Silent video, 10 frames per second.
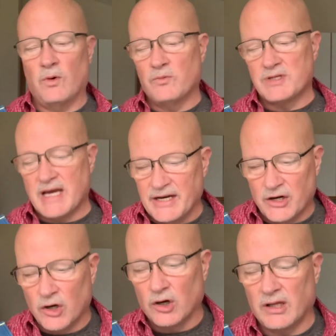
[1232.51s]
One was kind of
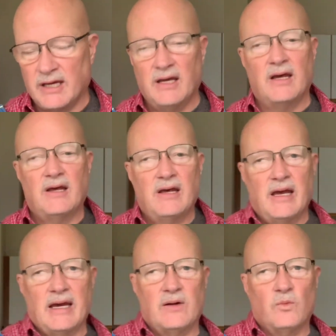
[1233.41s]
early,
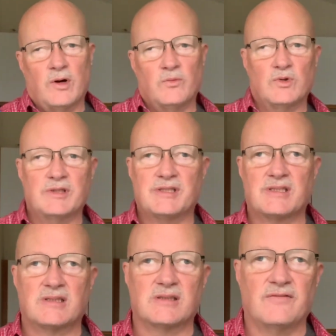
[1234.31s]
and one
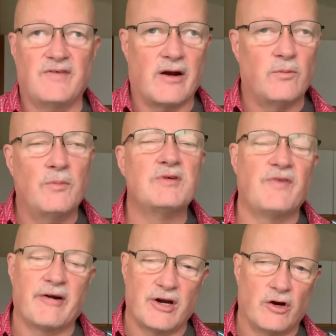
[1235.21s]
was one was
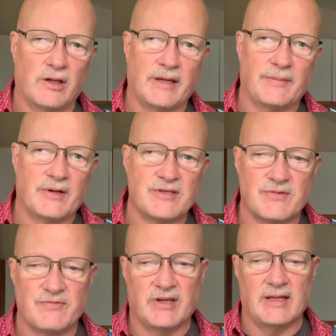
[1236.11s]
very early because it
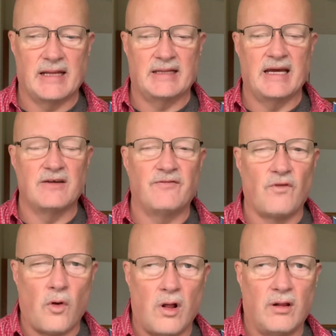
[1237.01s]
was really like the end of
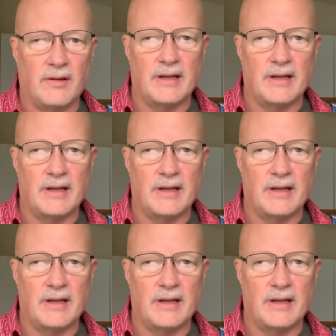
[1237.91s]
fall,